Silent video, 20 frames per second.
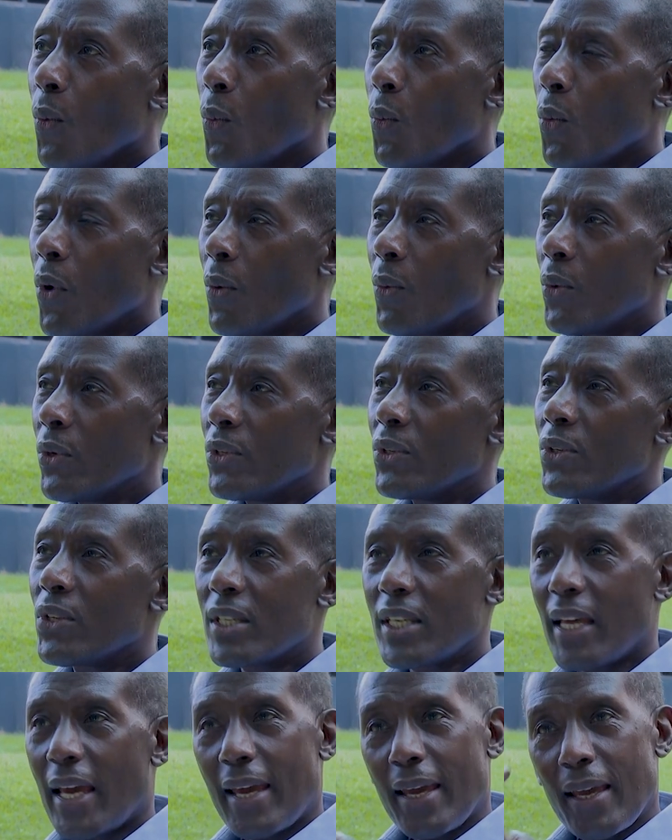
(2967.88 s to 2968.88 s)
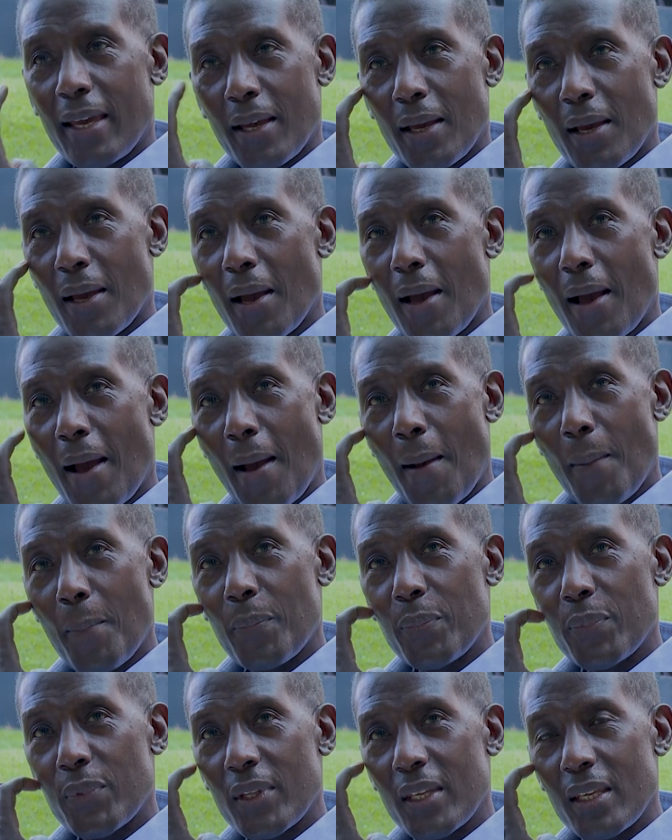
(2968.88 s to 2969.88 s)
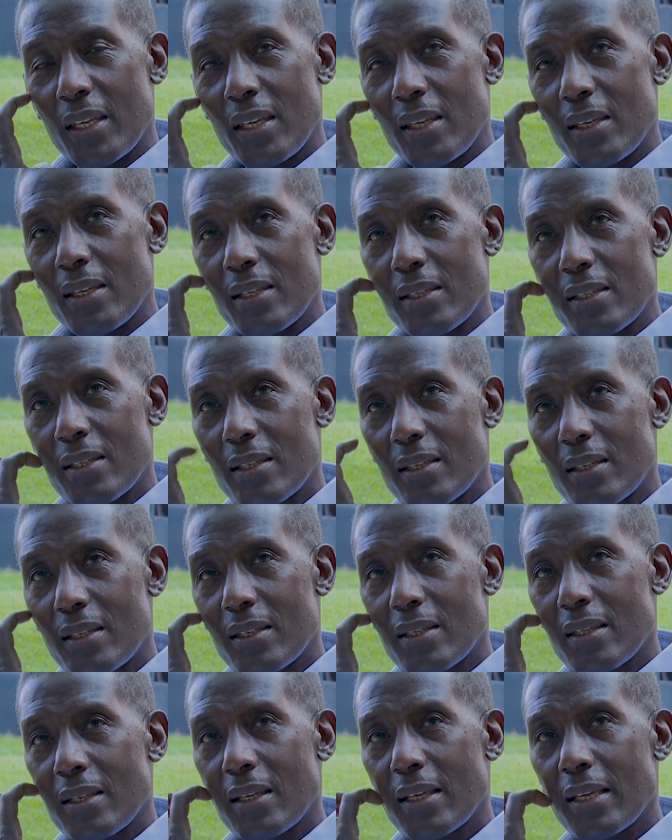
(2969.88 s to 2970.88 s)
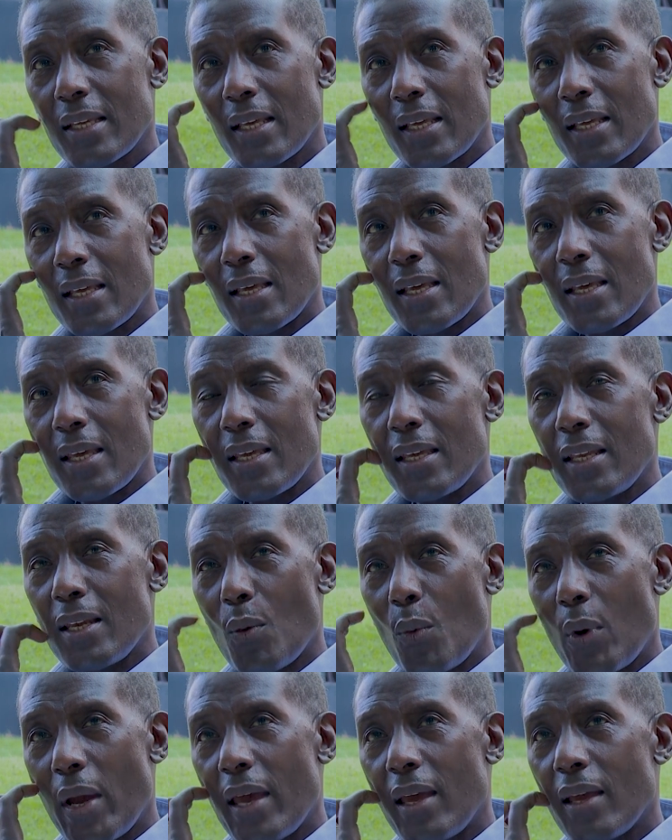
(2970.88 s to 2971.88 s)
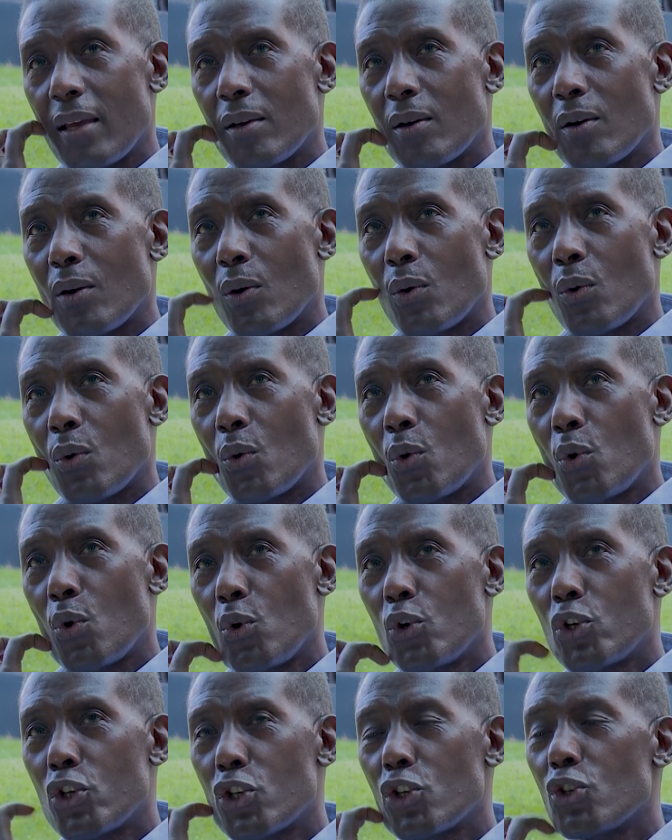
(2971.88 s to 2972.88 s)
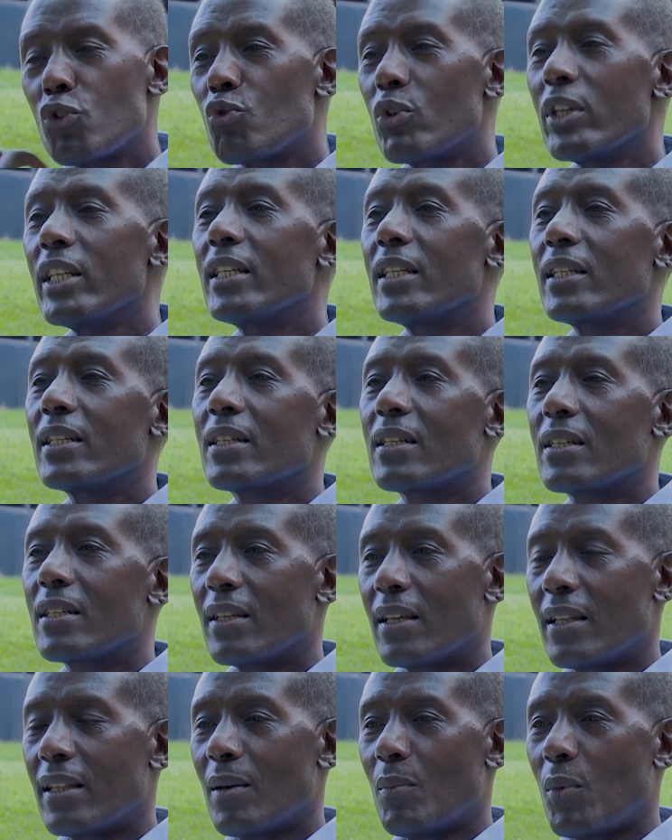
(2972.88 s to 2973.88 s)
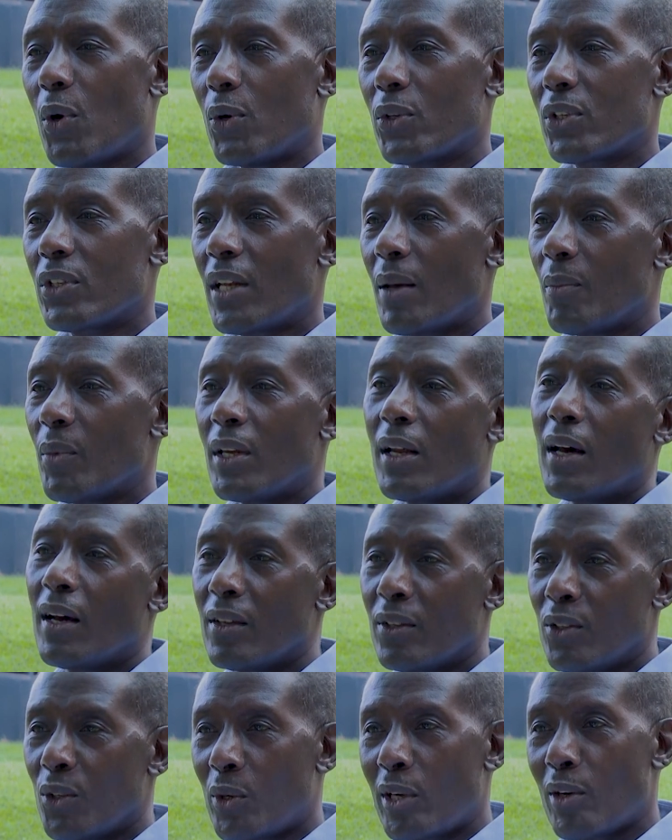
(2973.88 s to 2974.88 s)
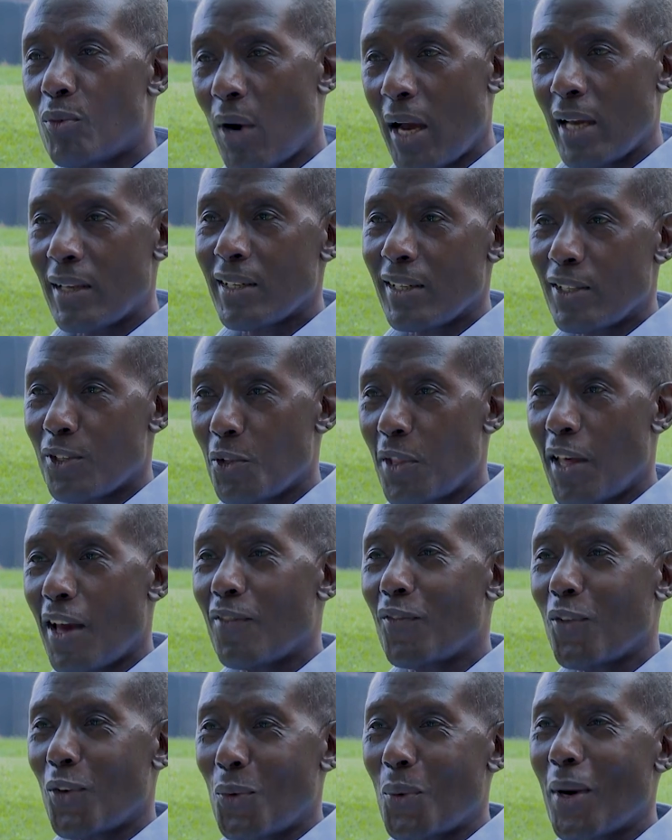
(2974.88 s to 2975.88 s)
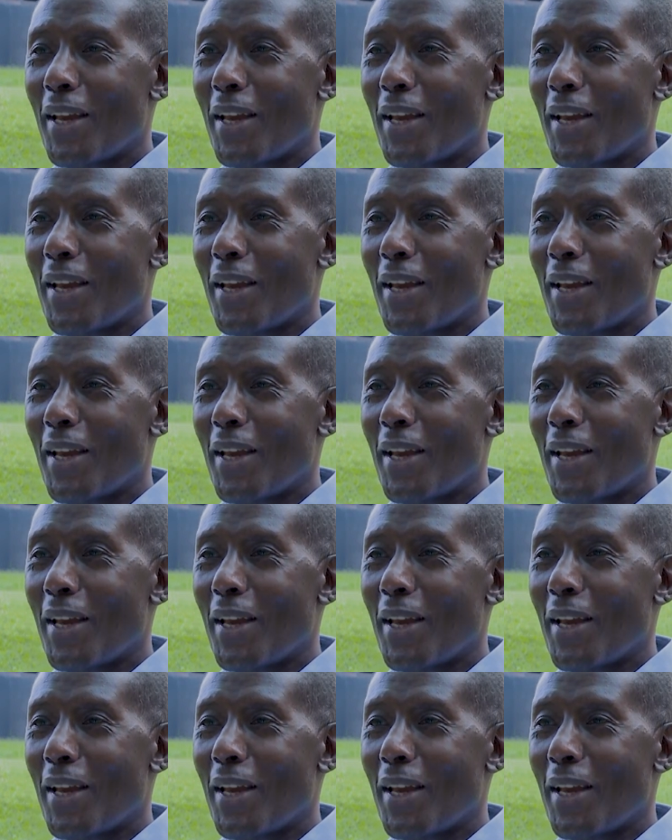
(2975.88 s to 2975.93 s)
what would you say is, in a way, who should read it the most? I mean, you're a writer, so therefore you